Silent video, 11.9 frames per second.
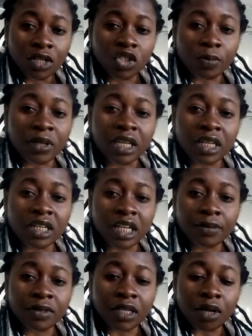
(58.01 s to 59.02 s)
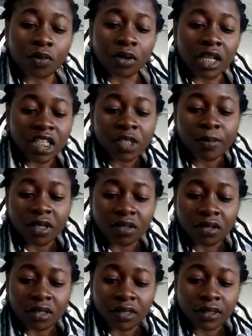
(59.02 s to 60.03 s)
some key terms I will explain
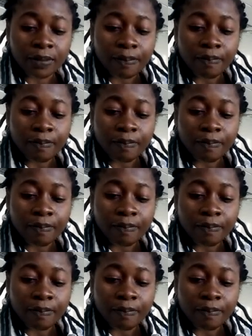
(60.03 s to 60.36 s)
to us.